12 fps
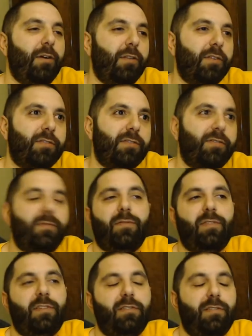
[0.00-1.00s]
don't know.
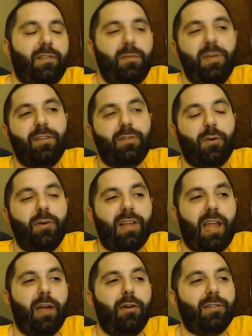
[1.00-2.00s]
To me, there's
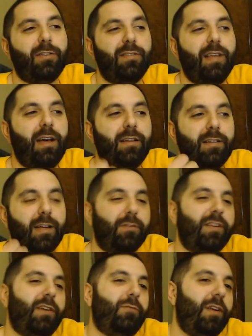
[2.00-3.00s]
always a character in that. I
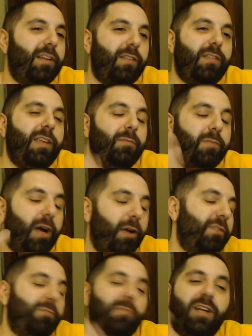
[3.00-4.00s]
know it's like a running theme.
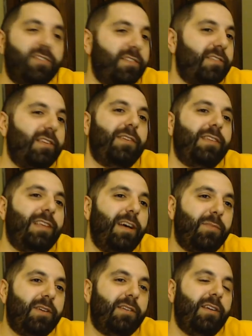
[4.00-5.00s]
I always mention stuff like
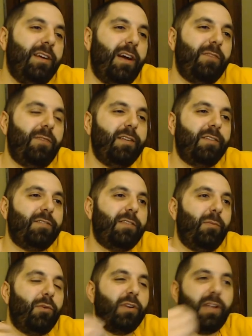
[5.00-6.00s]
that, but I find there's a
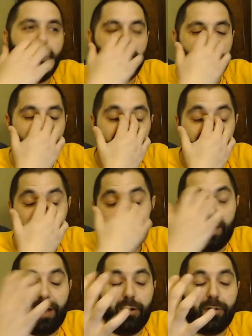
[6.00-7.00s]
lot more character. I
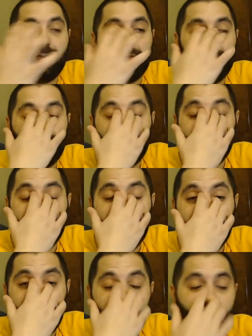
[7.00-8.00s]
like the character and stuff like
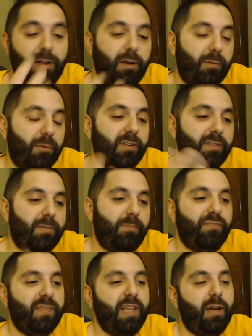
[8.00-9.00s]
that. Whereas,
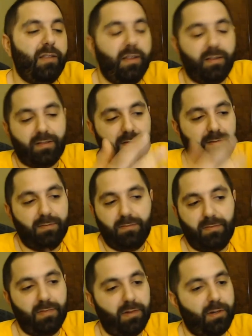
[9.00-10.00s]
this
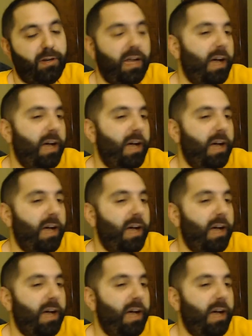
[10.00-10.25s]
good